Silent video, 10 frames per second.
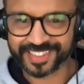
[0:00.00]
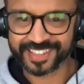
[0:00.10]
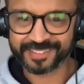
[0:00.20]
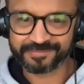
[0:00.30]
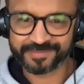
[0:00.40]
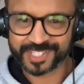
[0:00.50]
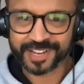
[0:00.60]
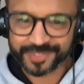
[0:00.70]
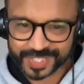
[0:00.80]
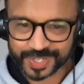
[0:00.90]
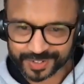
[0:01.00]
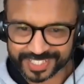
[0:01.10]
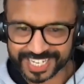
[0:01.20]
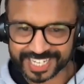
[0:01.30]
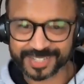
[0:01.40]
the surface
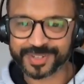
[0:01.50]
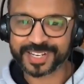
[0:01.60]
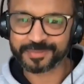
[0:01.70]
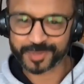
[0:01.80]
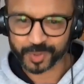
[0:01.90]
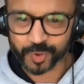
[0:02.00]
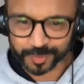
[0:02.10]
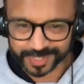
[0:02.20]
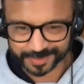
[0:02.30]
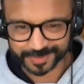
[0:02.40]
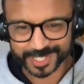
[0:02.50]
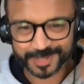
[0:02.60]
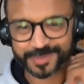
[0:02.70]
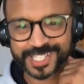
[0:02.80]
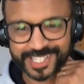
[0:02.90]
contact so we can absorb as
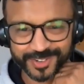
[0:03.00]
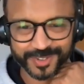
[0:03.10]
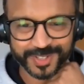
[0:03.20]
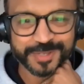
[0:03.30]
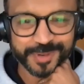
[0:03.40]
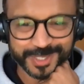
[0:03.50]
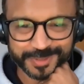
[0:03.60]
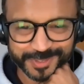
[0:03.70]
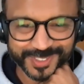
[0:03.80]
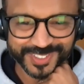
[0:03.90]
much material as possible.